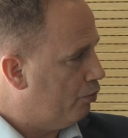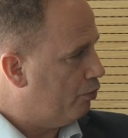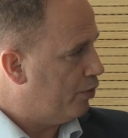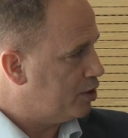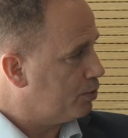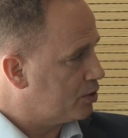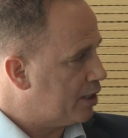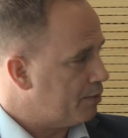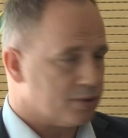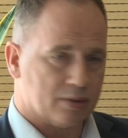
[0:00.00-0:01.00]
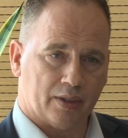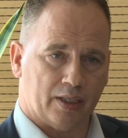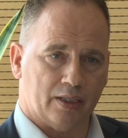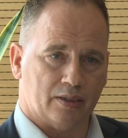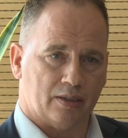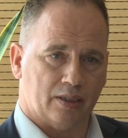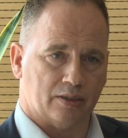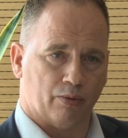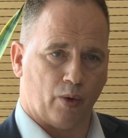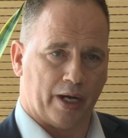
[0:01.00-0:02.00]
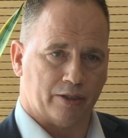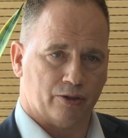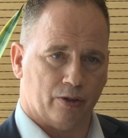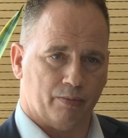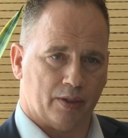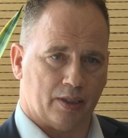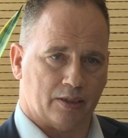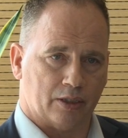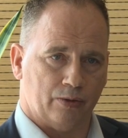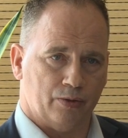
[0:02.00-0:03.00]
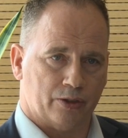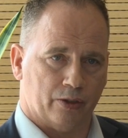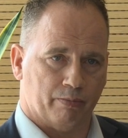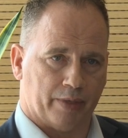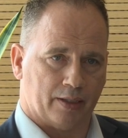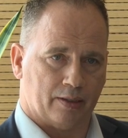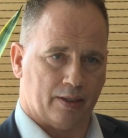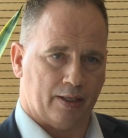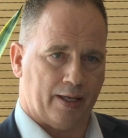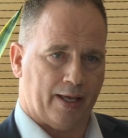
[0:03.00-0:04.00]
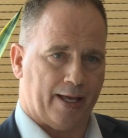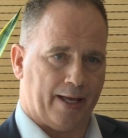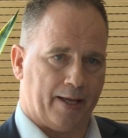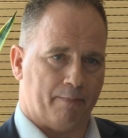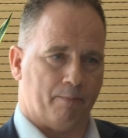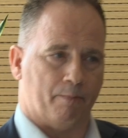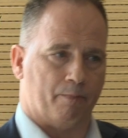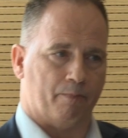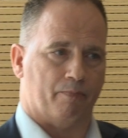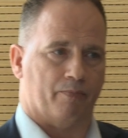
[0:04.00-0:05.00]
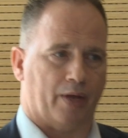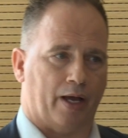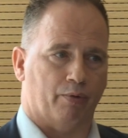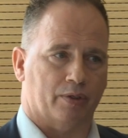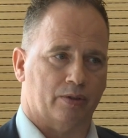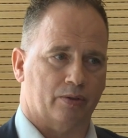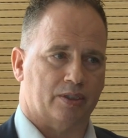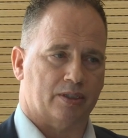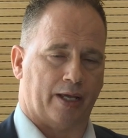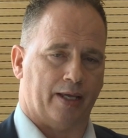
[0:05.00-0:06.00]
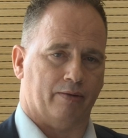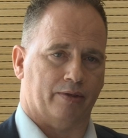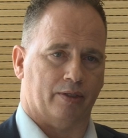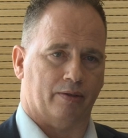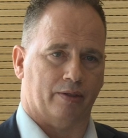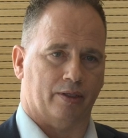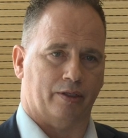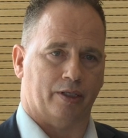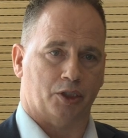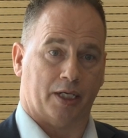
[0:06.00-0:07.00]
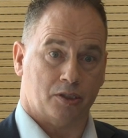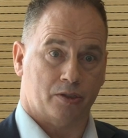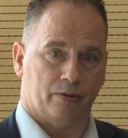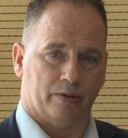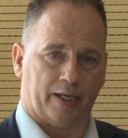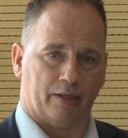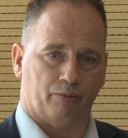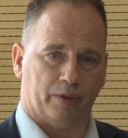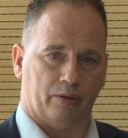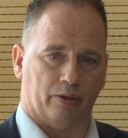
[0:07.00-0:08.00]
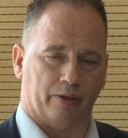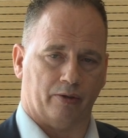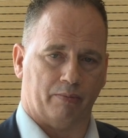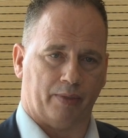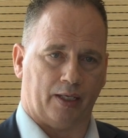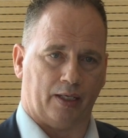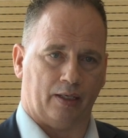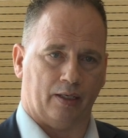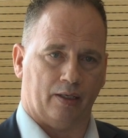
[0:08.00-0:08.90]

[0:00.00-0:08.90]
reasonable steps is a wide term, it's a loose term, but I would say that the judge to that would not only be